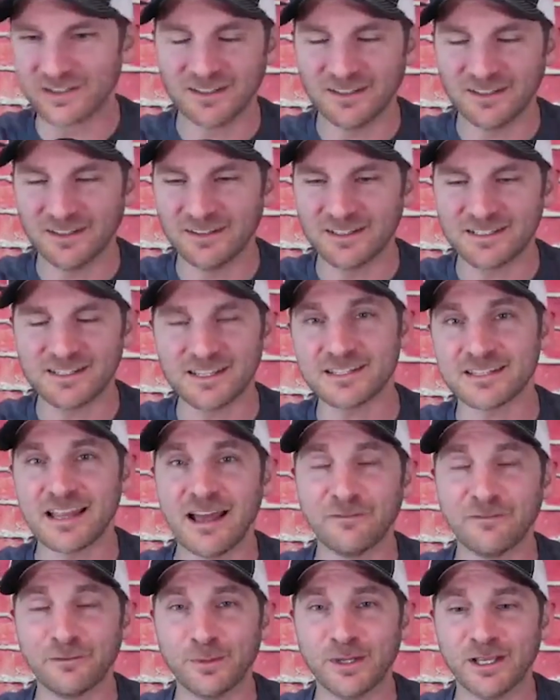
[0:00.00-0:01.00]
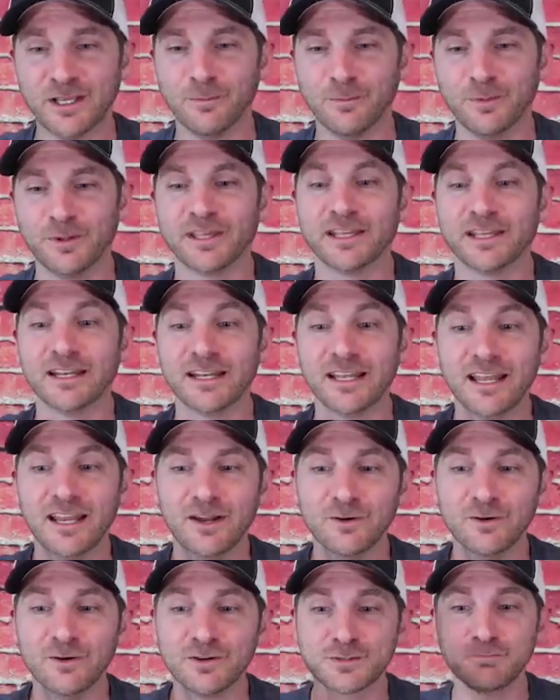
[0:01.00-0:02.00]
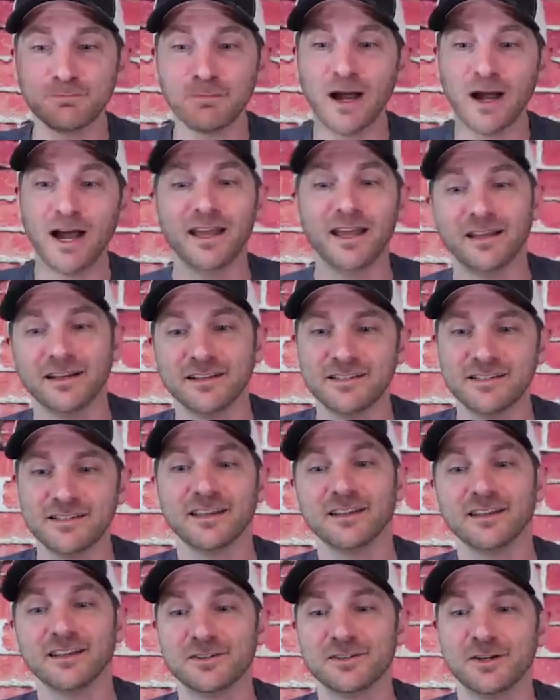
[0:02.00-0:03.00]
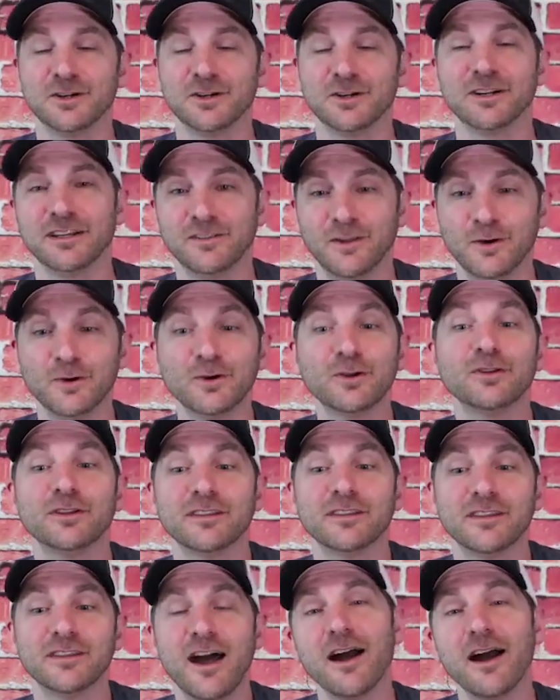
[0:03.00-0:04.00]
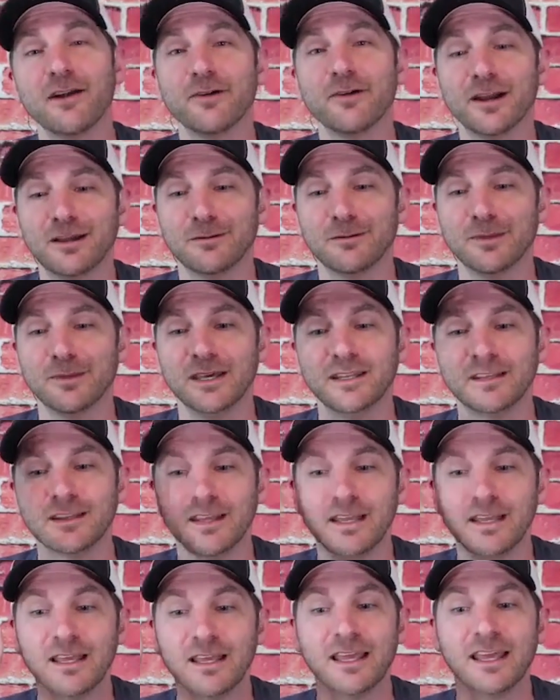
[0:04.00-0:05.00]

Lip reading: this doesn't have to be complicated. Here's my estate attorney locally that I recommend.